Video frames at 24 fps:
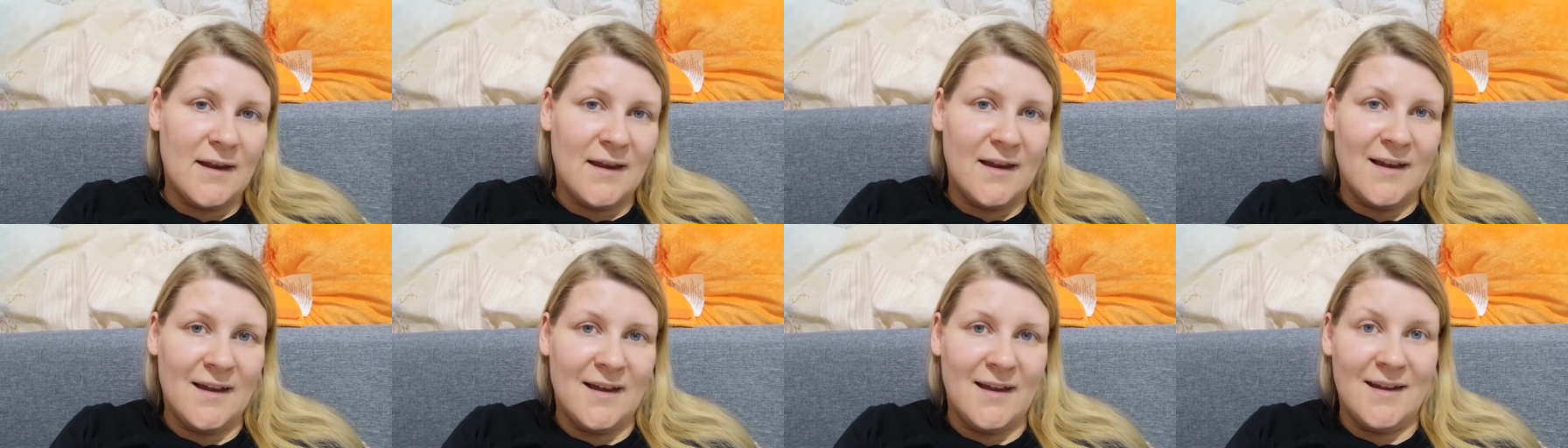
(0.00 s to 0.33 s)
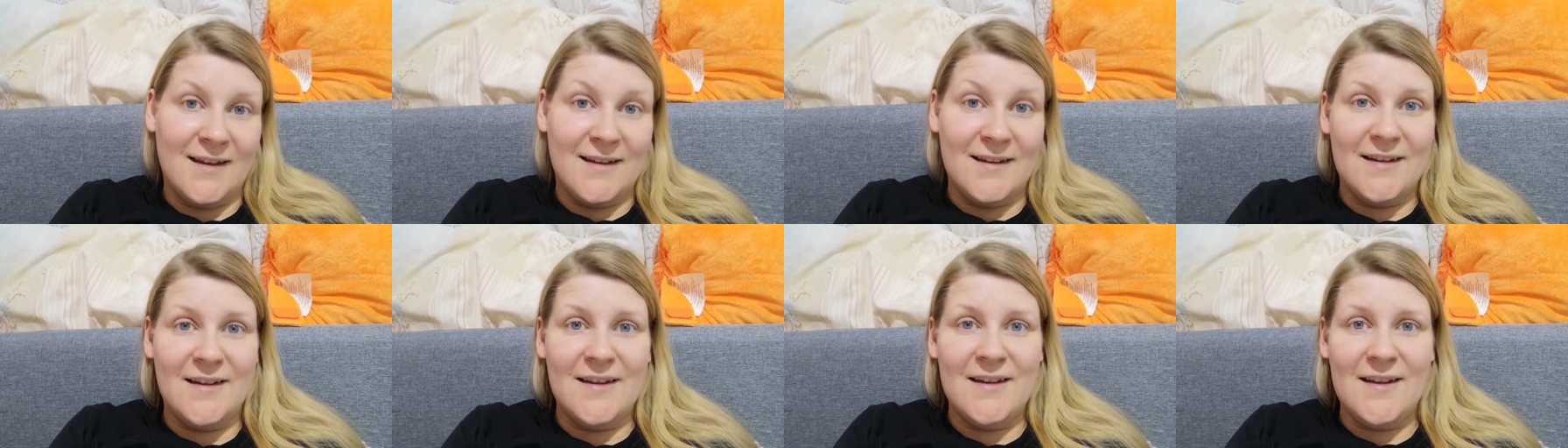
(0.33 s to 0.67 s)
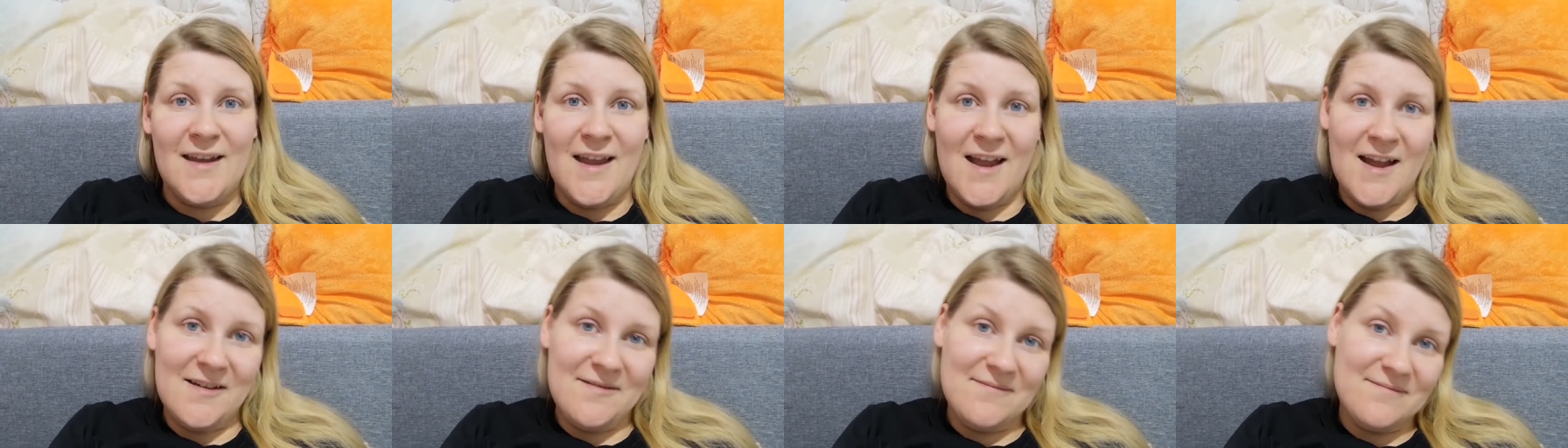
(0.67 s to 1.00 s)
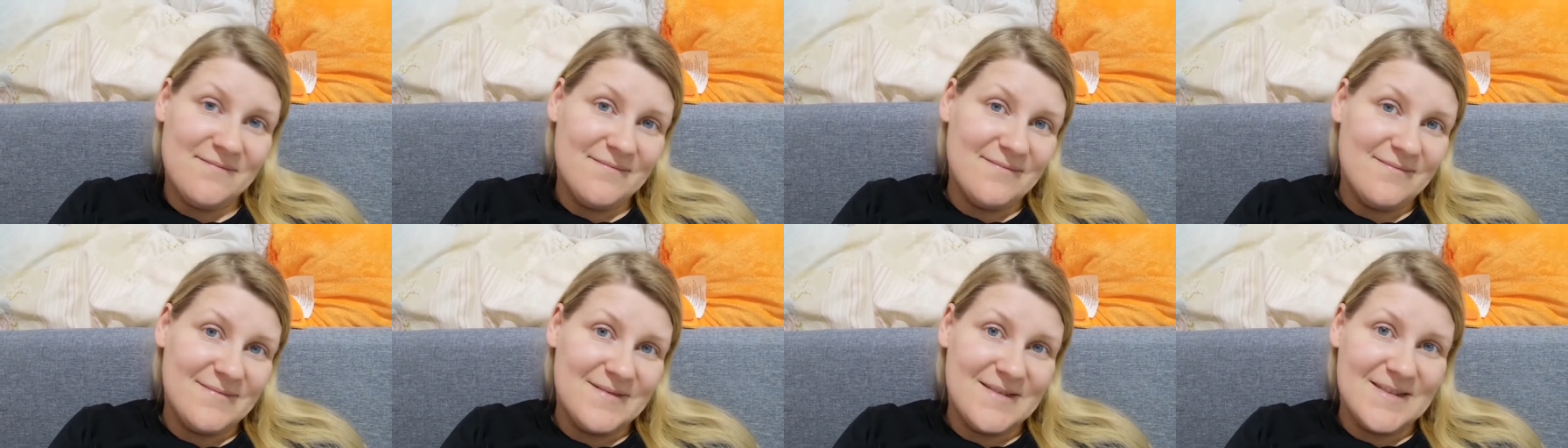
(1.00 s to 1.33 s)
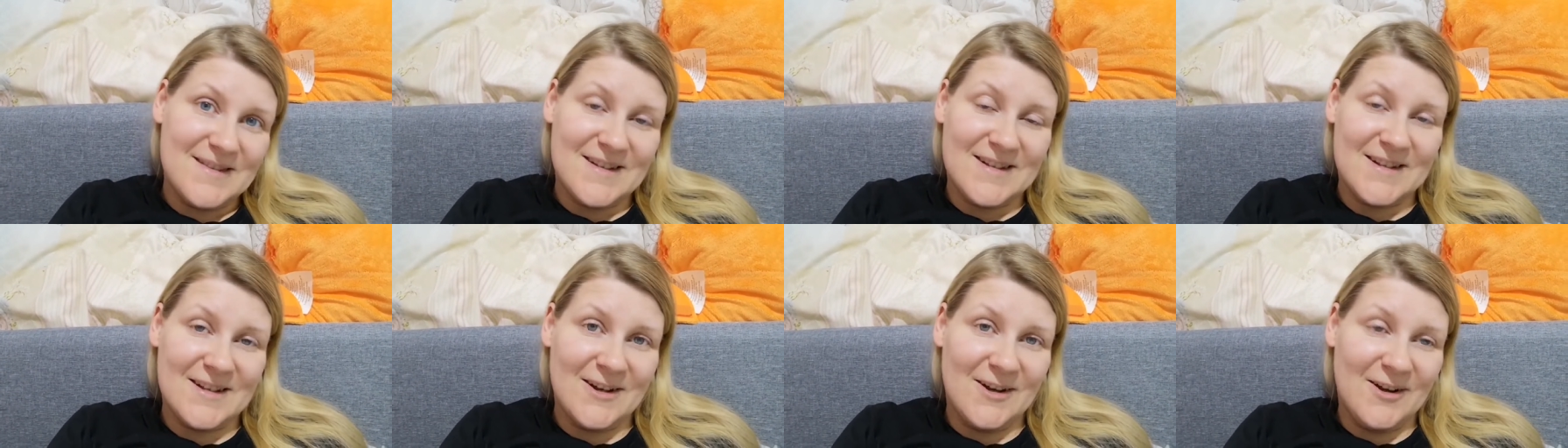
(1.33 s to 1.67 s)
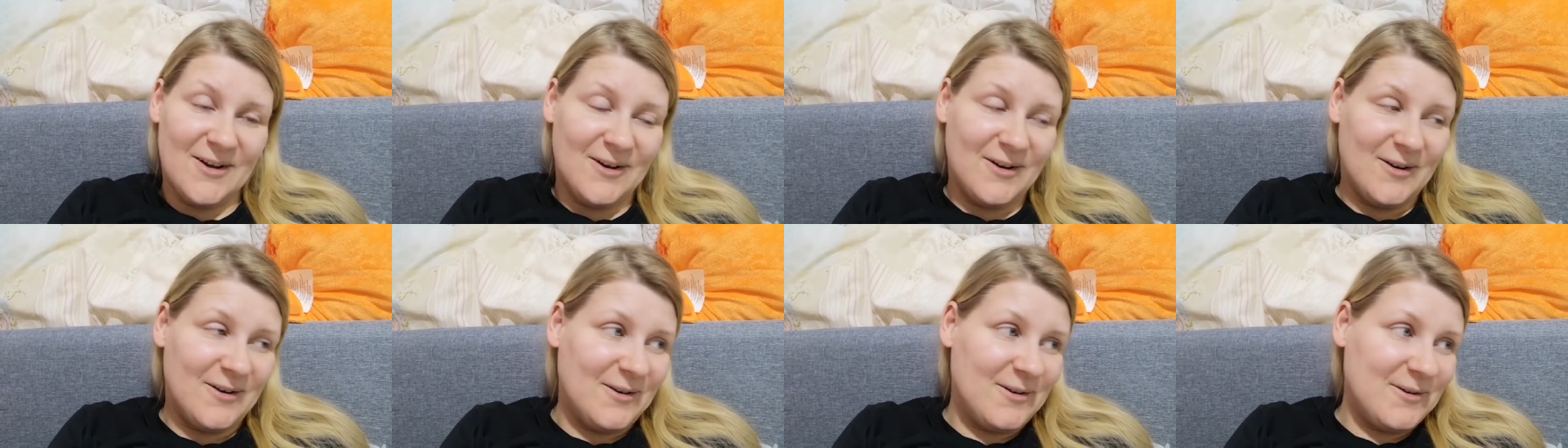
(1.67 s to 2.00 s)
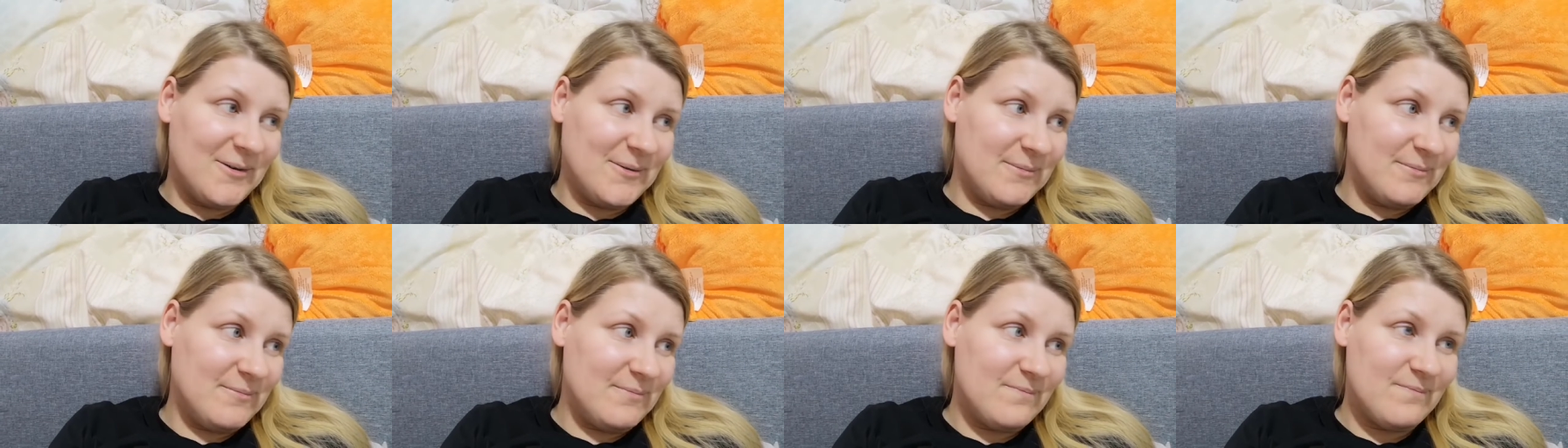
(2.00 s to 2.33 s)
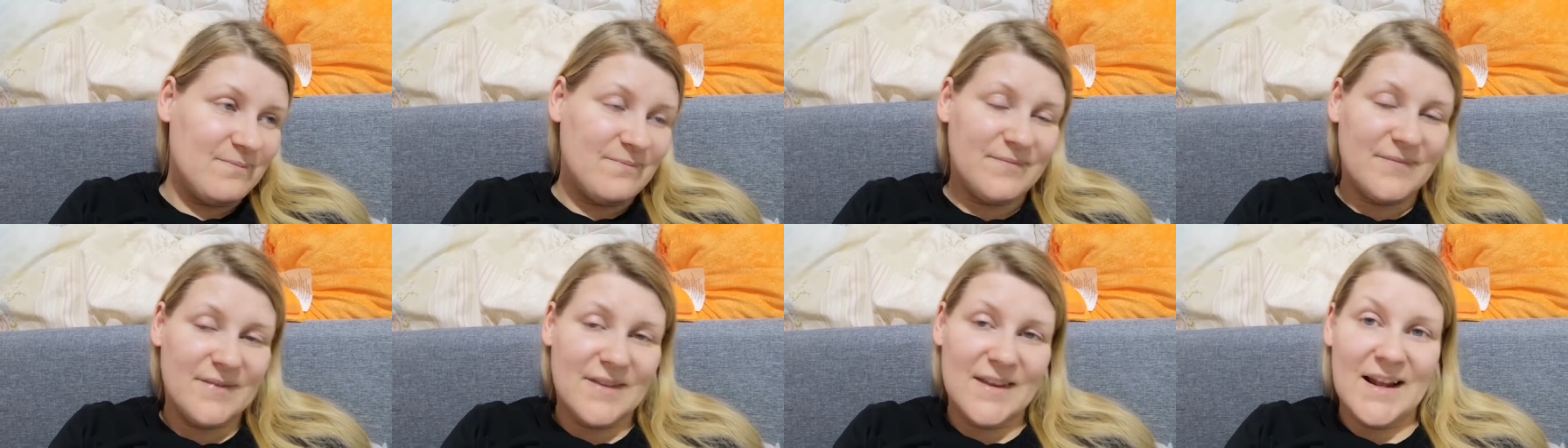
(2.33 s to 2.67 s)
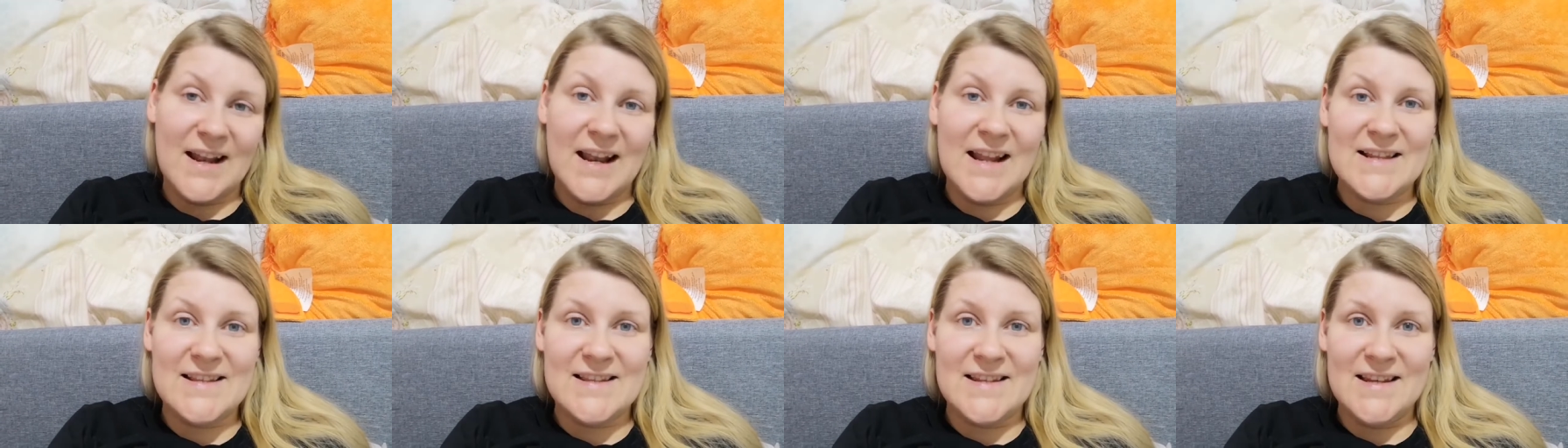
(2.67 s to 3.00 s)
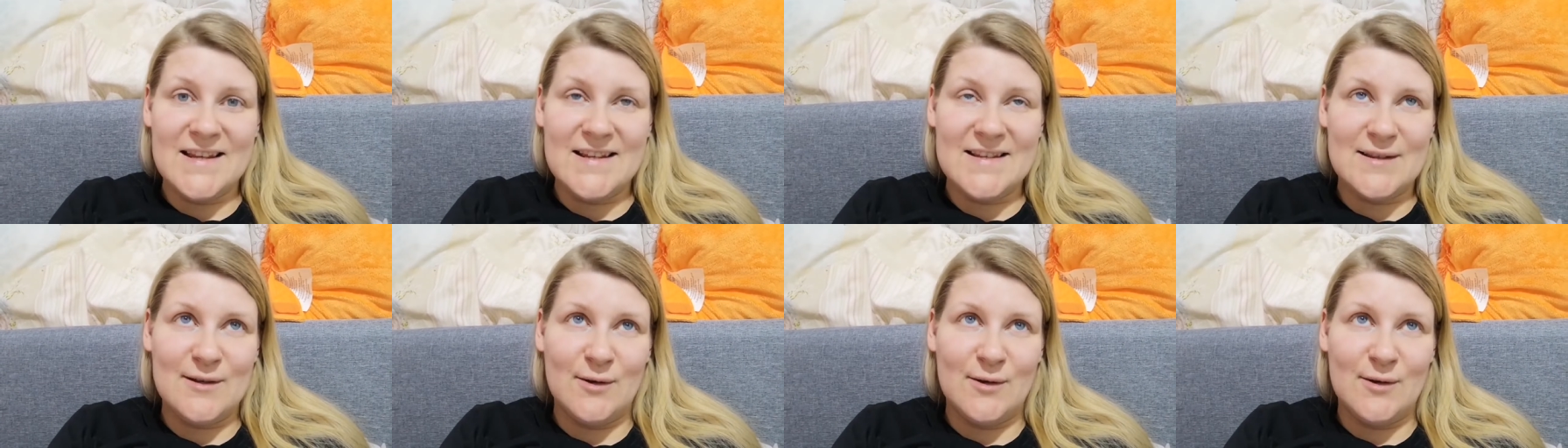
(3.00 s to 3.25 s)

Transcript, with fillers: And yeah, so let's see.